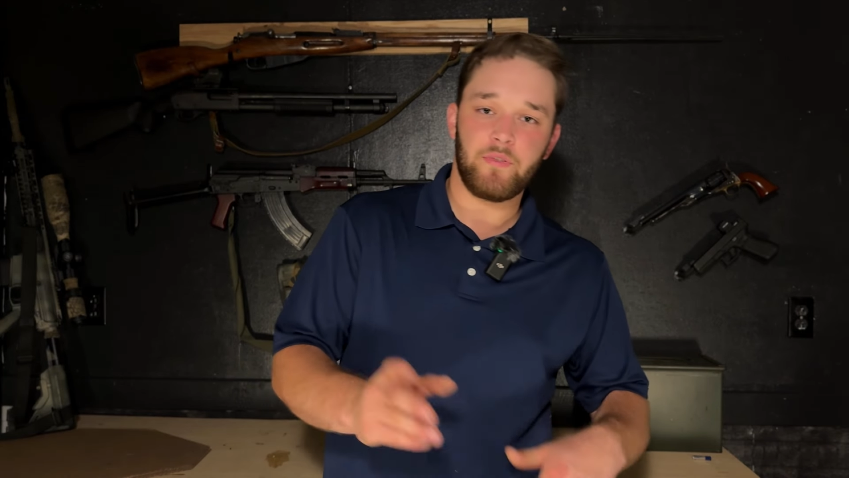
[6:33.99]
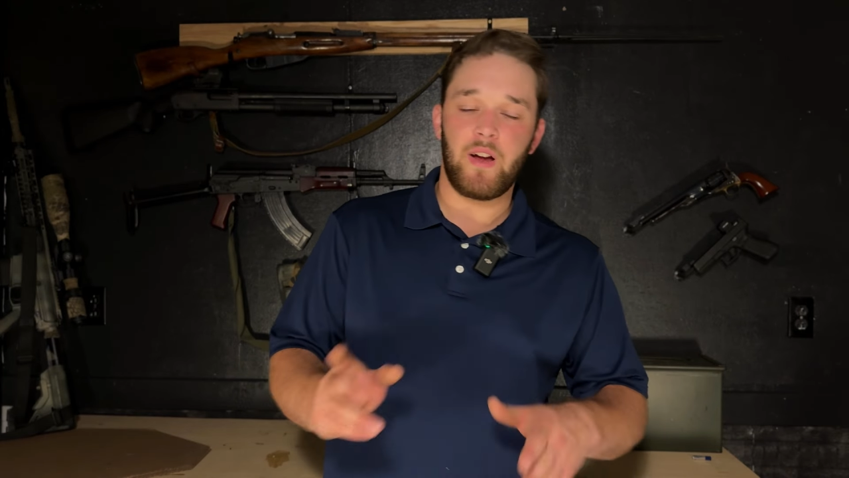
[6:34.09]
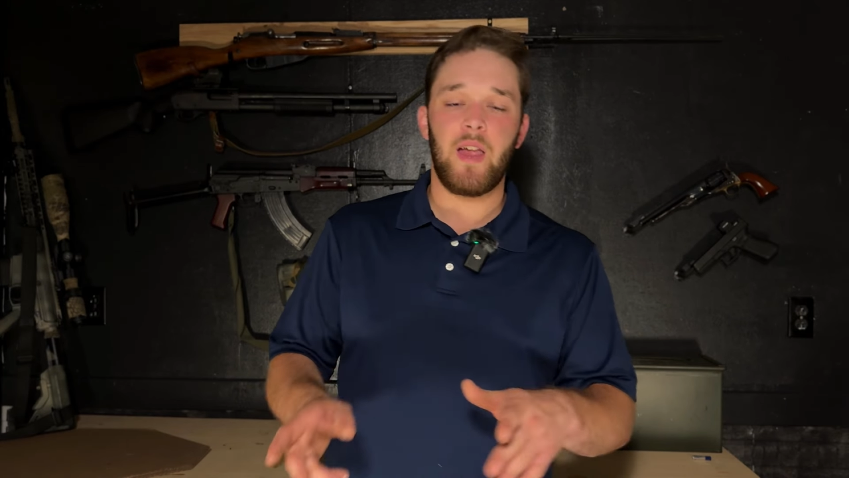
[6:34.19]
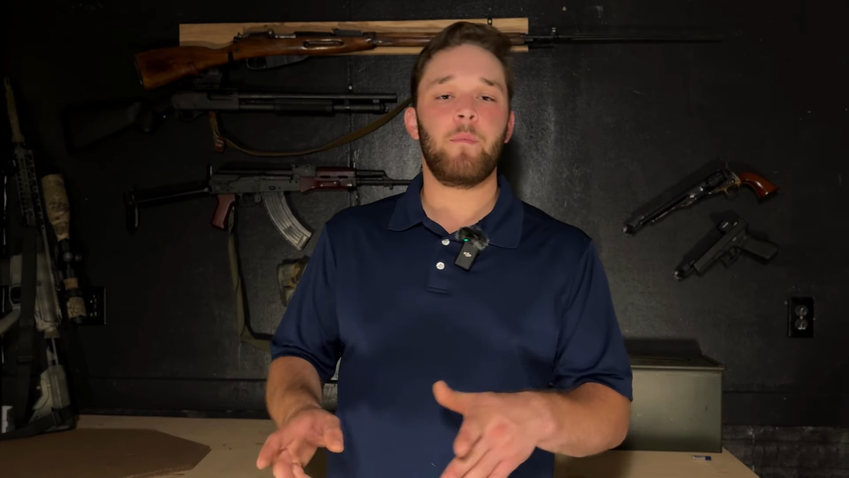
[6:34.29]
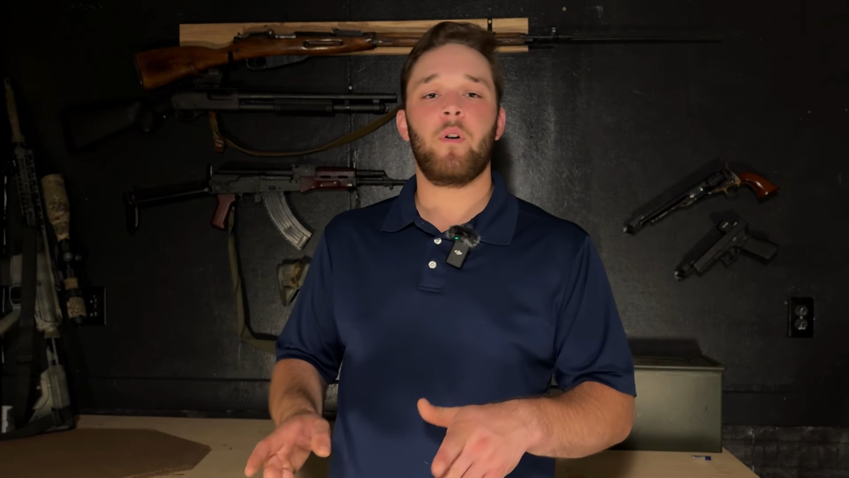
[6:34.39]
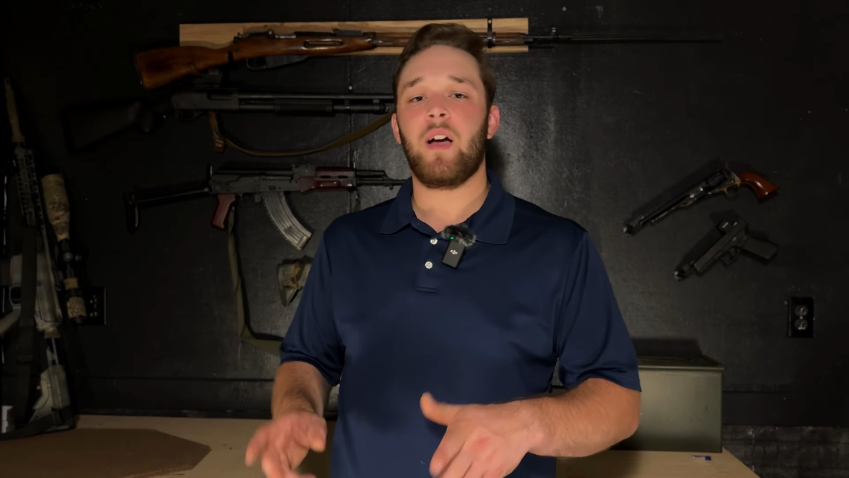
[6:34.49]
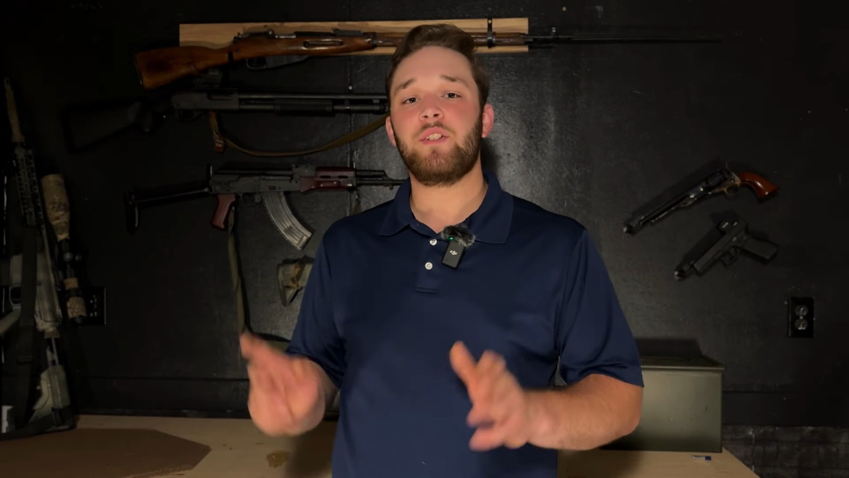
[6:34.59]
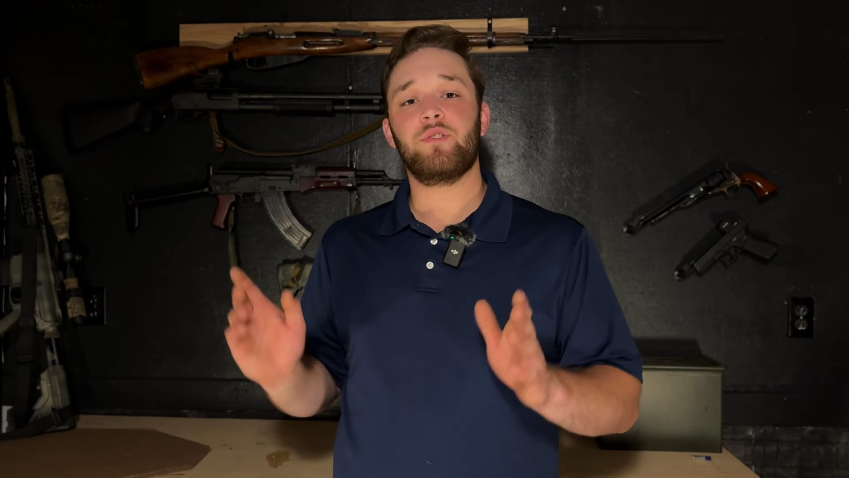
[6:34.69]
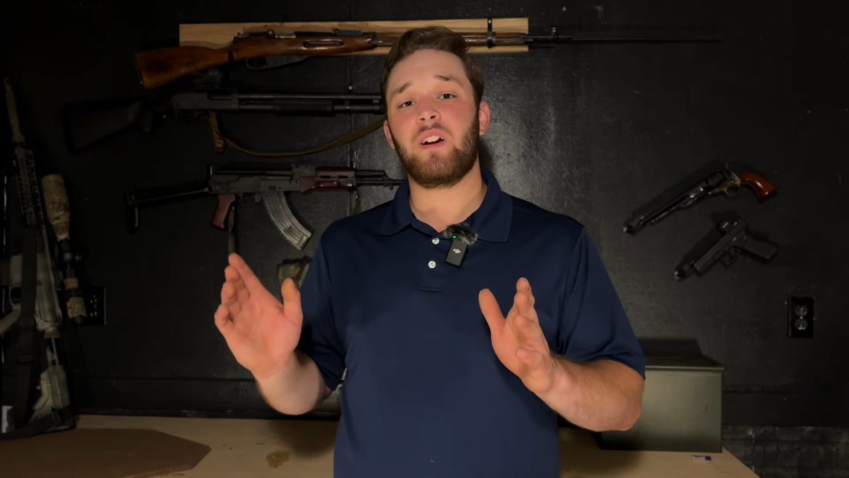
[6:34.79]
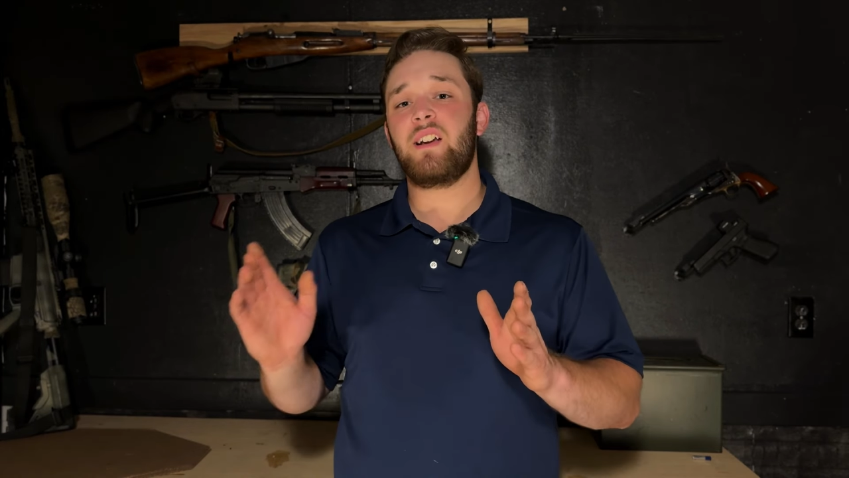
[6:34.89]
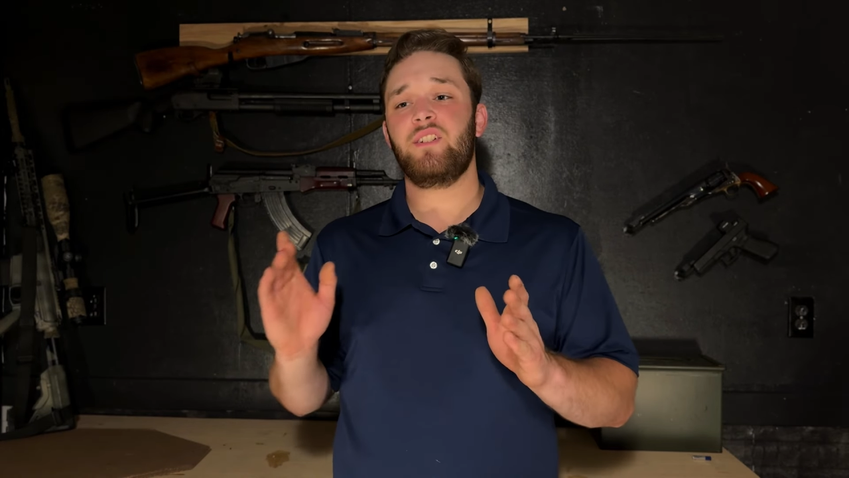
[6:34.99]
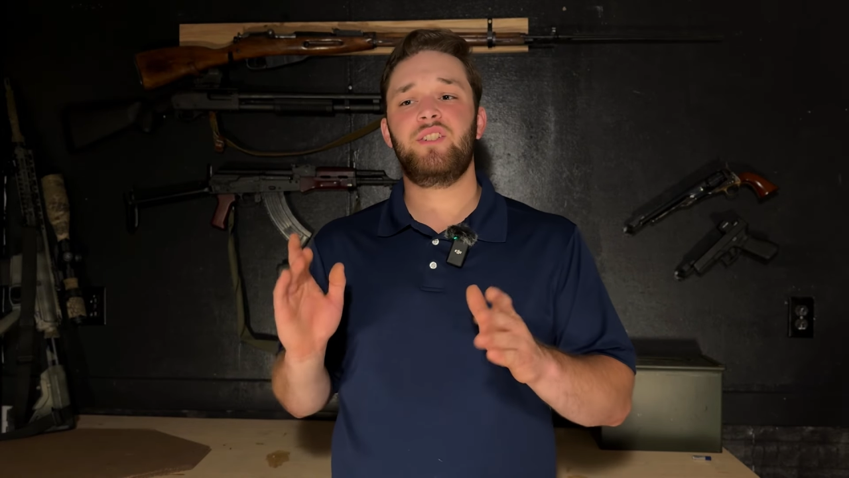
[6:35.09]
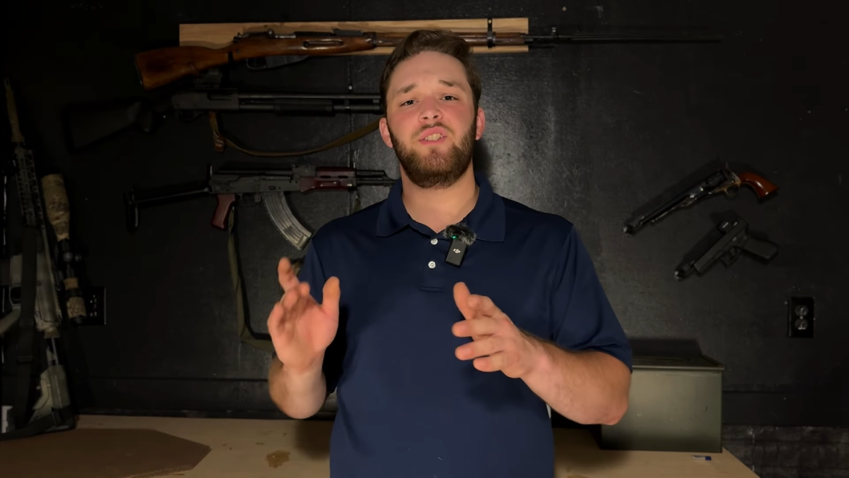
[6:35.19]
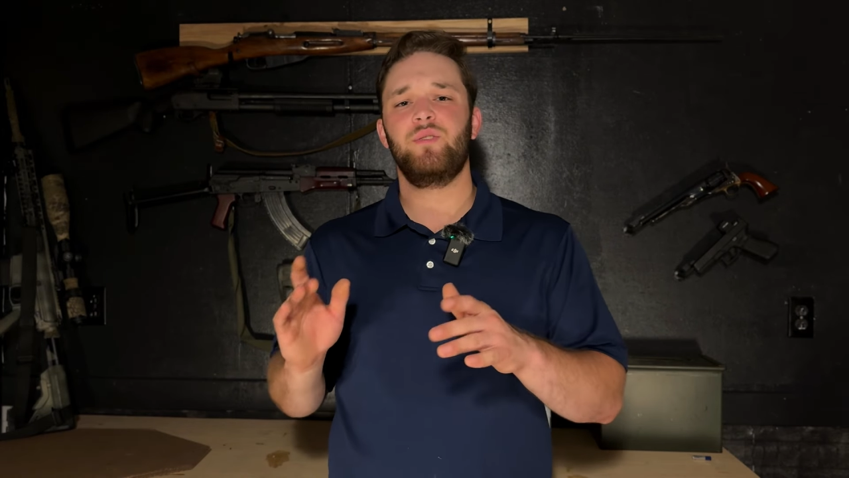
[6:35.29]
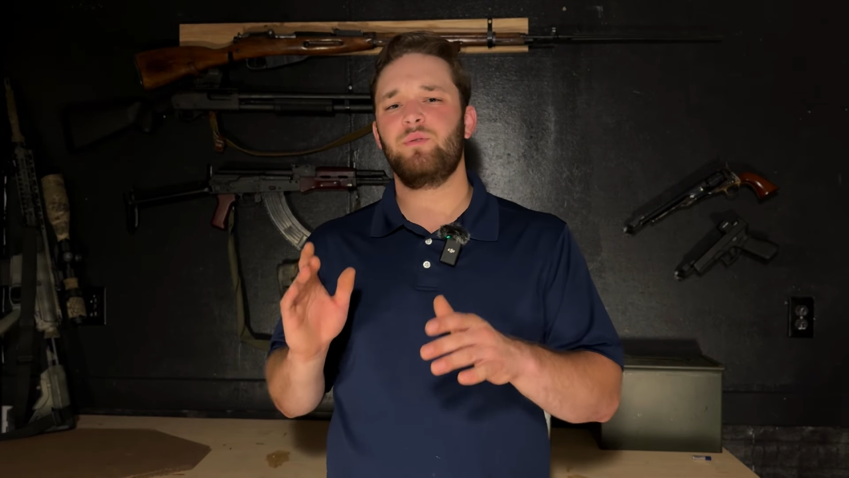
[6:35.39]
For ammo, I try to
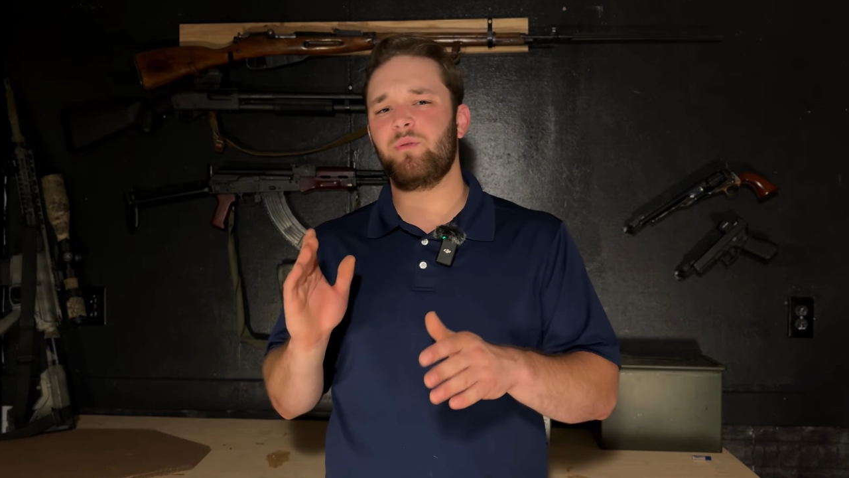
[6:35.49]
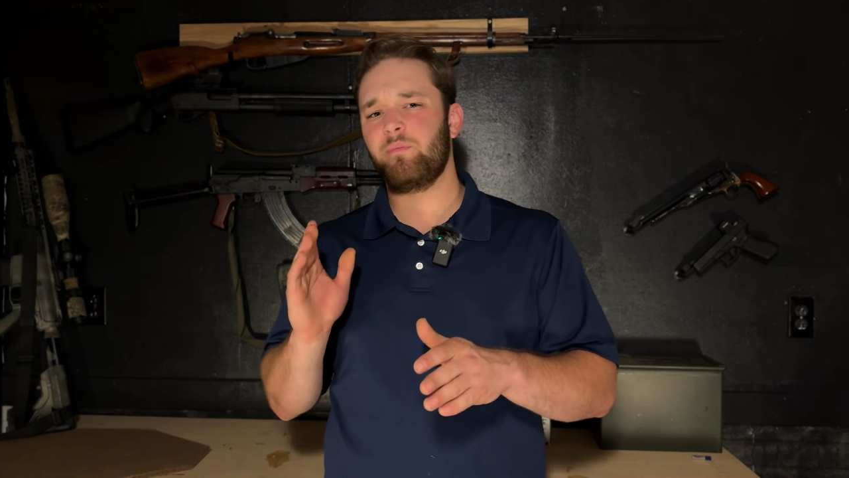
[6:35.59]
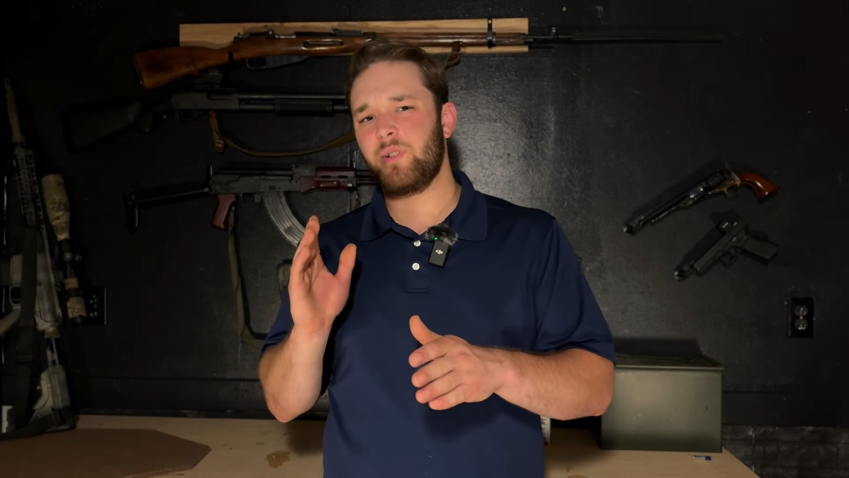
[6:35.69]
shoot